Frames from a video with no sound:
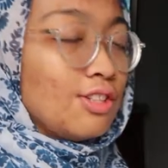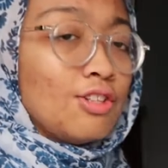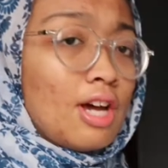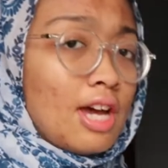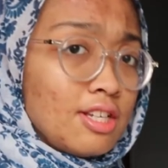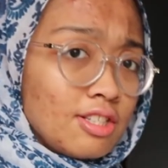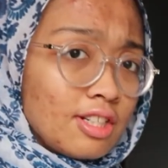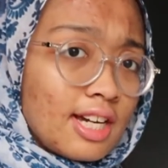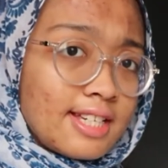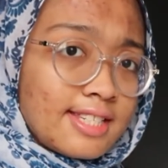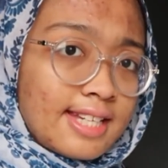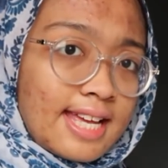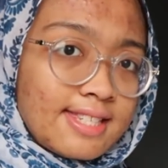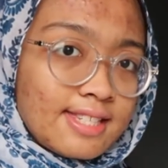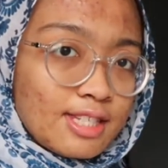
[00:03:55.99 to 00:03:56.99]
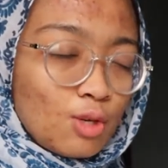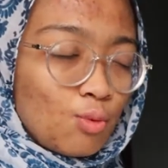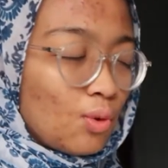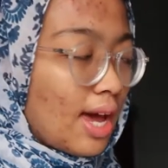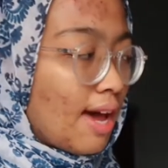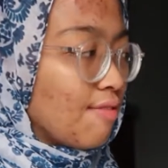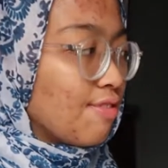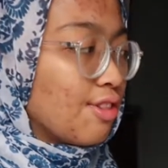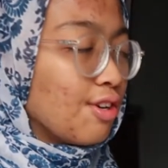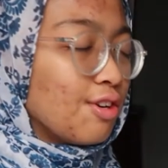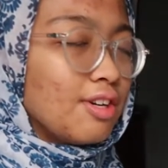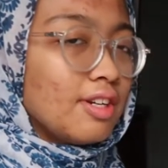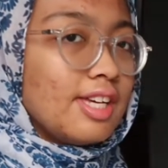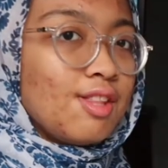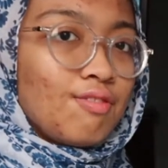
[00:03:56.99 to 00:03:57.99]
so as you guys can see, we have
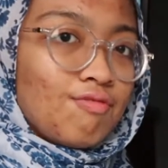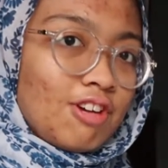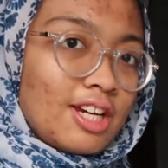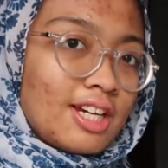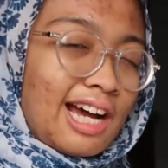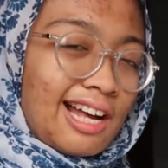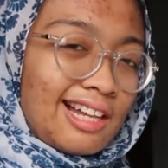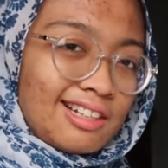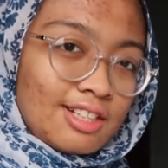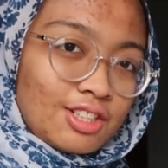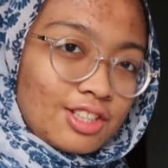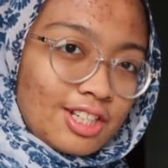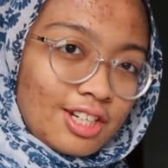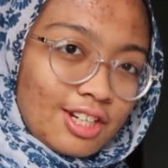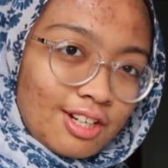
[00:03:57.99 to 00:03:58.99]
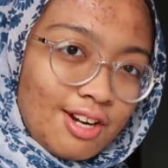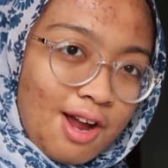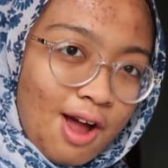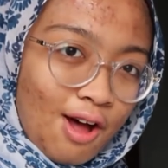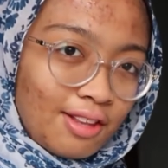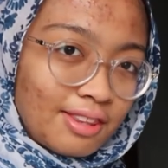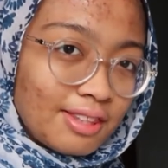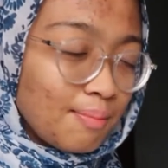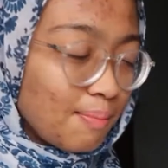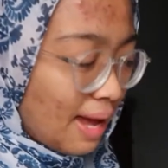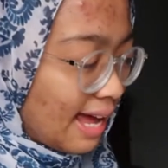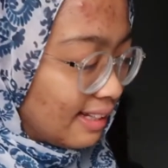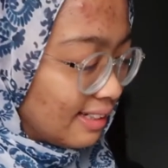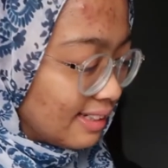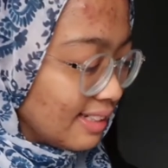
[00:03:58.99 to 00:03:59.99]
33 colors here on the
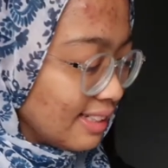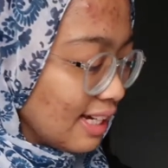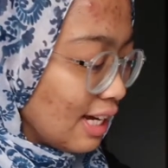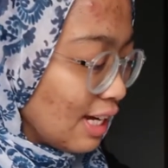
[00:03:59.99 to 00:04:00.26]
palette.